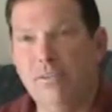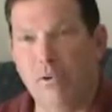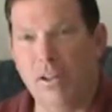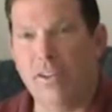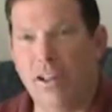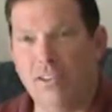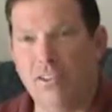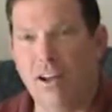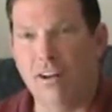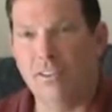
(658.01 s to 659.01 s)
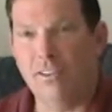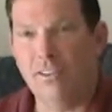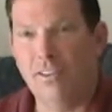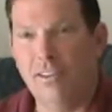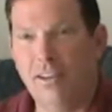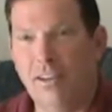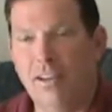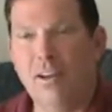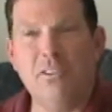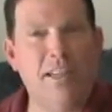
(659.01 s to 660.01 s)
$40,000.
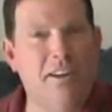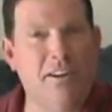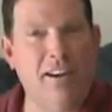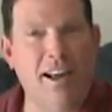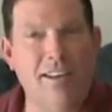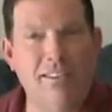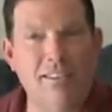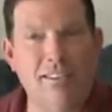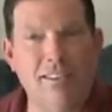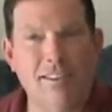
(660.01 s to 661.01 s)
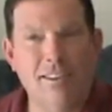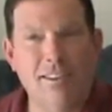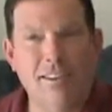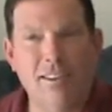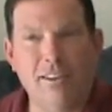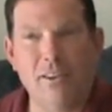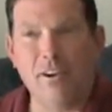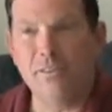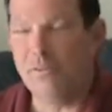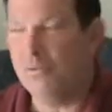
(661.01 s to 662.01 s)
How long is that going to last? You know?